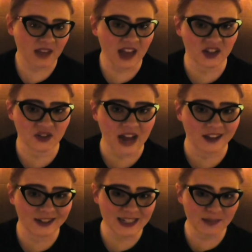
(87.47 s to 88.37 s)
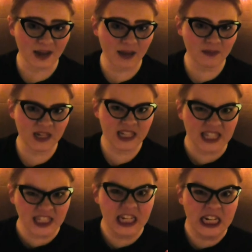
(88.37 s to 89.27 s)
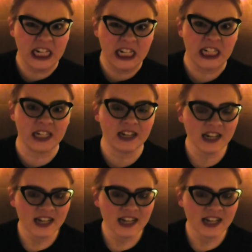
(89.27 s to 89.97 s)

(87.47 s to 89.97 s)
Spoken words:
extra calories by being insane